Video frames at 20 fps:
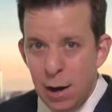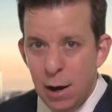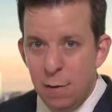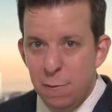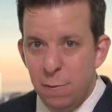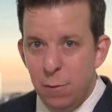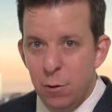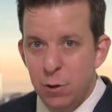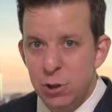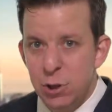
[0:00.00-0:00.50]

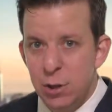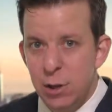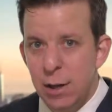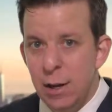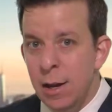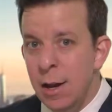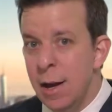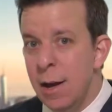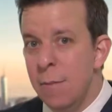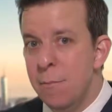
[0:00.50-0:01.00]

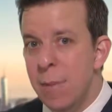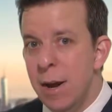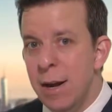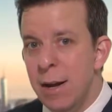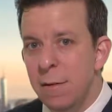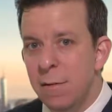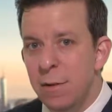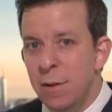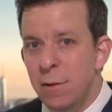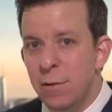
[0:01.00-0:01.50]
Unfortunately,
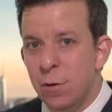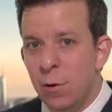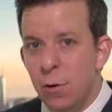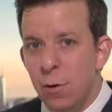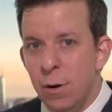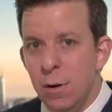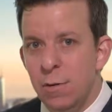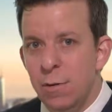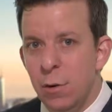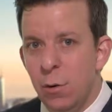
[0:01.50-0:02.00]
many of these
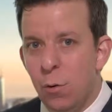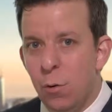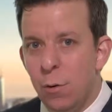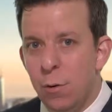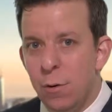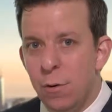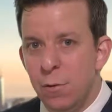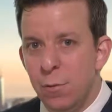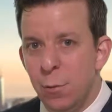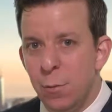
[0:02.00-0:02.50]
currency
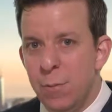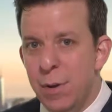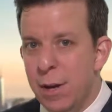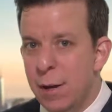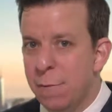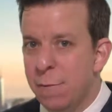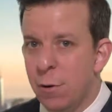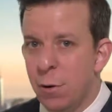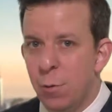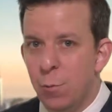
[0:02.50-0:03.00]
holders will be
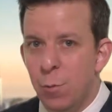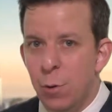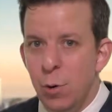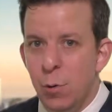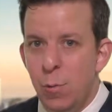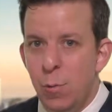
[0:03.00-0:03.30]
in for a rude